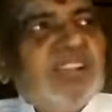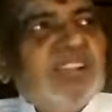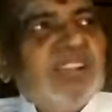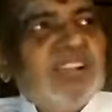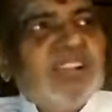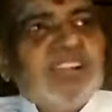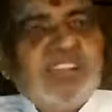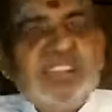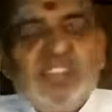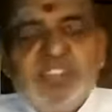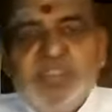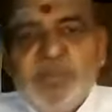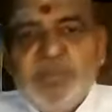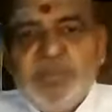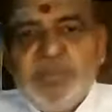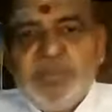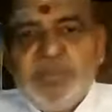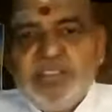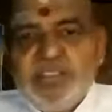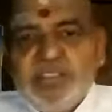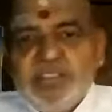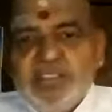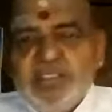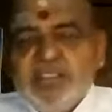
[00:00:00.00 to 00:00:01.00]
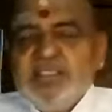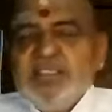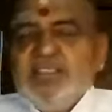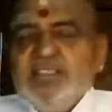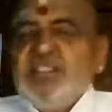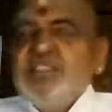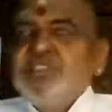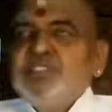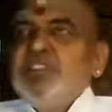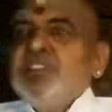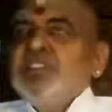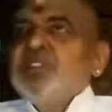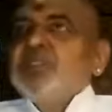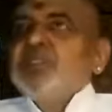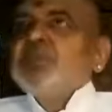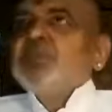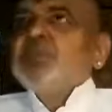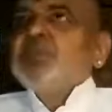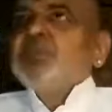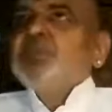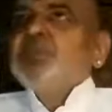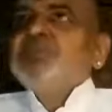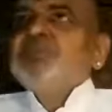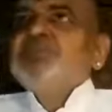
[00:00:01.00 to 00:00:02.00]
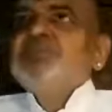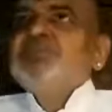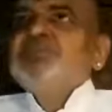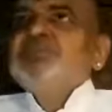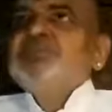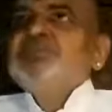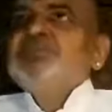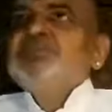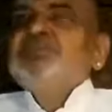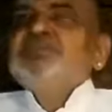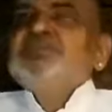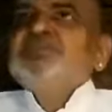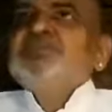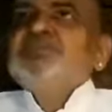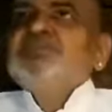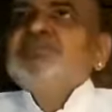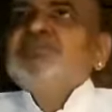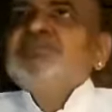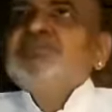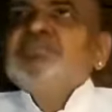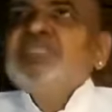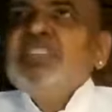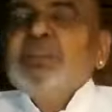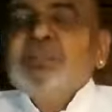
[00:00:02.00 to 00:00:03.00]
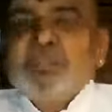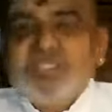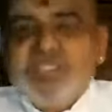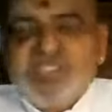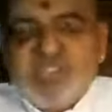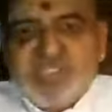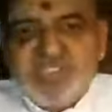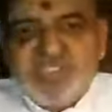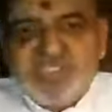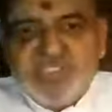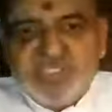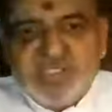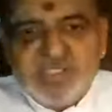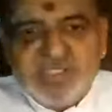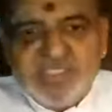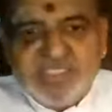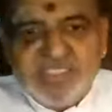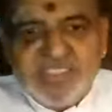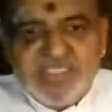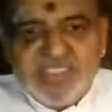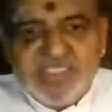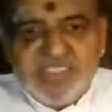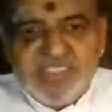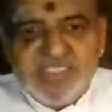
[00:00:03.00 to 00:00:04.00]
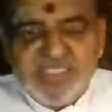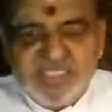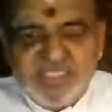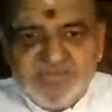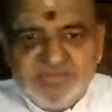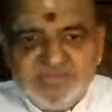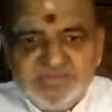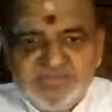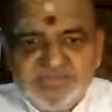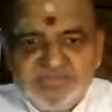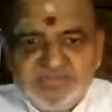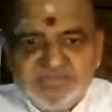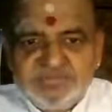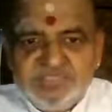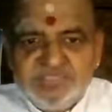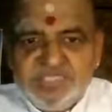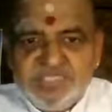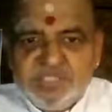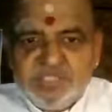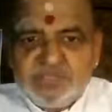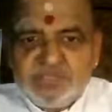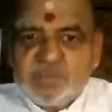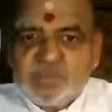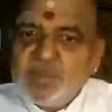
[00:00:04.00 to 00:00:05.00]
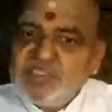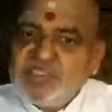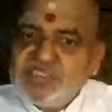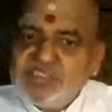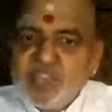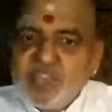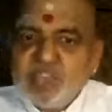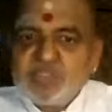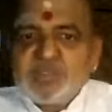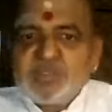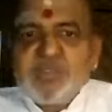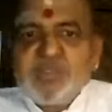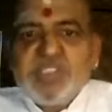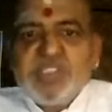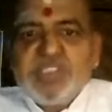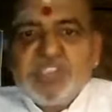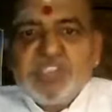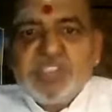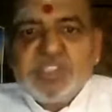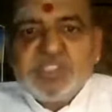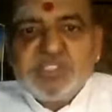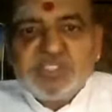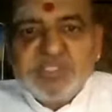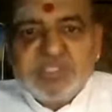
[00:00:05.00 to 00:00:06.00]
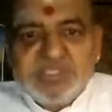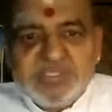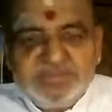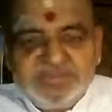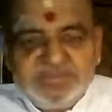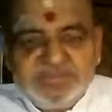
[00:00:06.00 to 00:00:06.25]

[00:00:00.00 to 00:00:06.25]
And you will be listening to the mantras chanted in the. So eyes are also engaged.